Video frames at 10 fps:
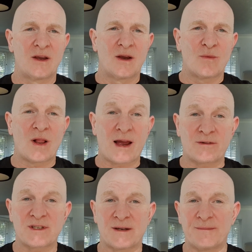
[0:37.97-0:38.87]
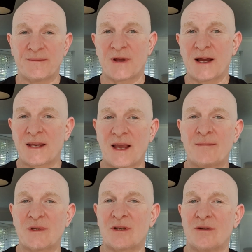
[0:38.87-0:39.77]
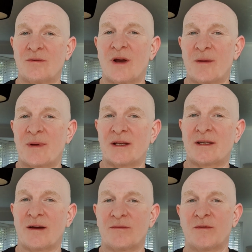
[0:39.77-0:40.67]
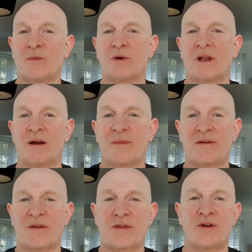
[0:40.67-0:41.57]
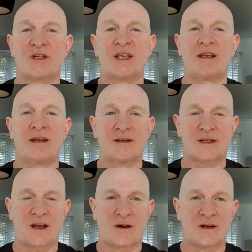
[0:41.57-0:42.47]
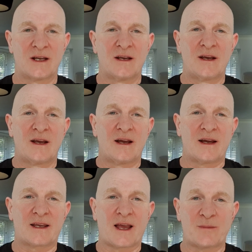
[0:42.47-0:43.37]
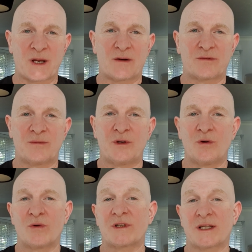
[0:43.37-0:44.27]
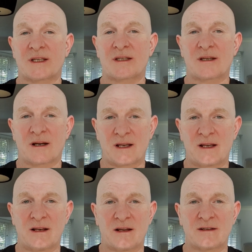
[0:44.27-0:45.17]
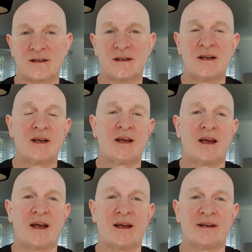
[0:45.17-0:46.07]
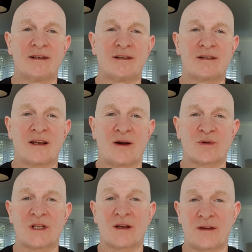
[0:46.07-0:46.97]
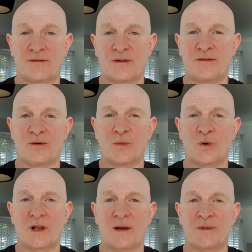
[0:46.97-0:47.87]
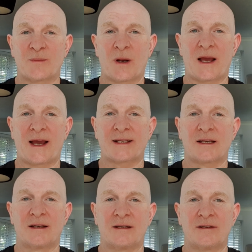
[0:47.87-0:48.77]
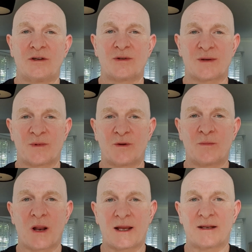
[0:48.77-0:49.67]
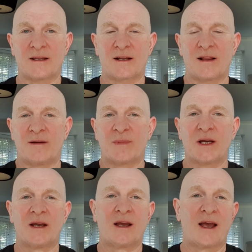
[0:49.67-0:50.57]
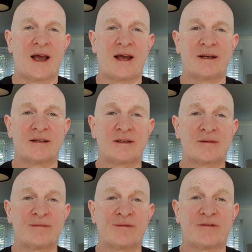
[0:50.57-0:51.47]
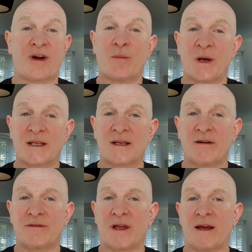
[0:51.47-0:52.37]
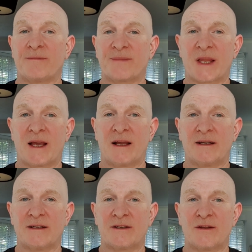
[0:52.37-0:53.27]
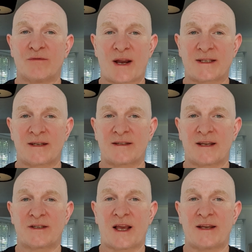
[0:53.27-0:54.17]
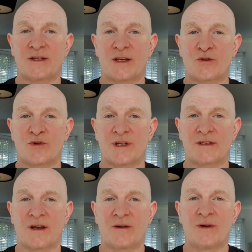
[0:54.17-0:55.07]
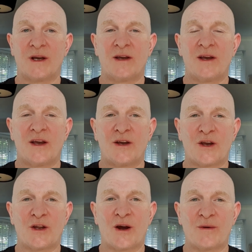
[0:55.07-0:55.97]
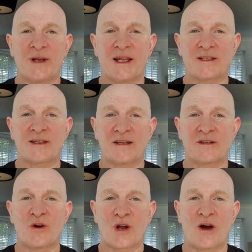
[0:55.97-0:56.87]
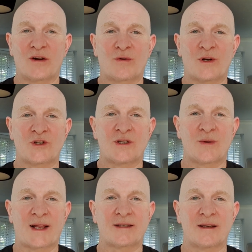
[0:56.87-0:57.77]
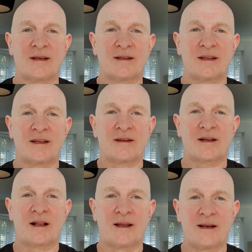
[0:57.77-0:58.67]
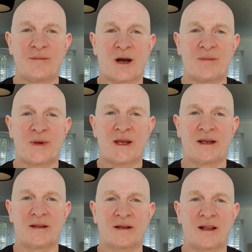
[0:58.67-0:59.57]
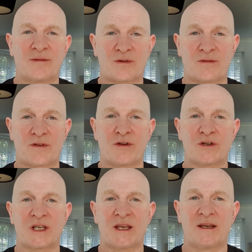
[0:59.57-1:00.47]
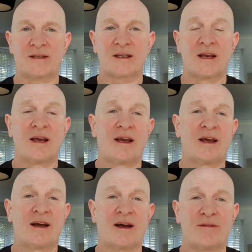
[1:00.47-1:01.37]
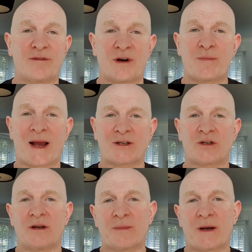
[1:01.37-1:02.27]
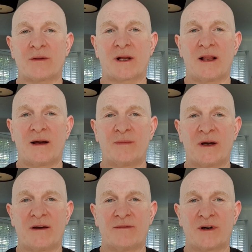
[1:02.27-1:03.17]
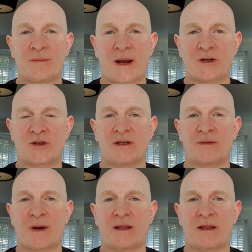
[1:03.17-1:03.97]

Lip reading: Well, Harrison, I came to Epping Town Football Club over 30 years ago. I came down from York to study in London, and I was looking for a football club to play at and knew someone who played at the club and found myself there. And the rest, as they say, is history. So, it's not a hard question to answer. Clearly, by being at the club for over 30 years, I'm very passionate about the club. I'm very passionate about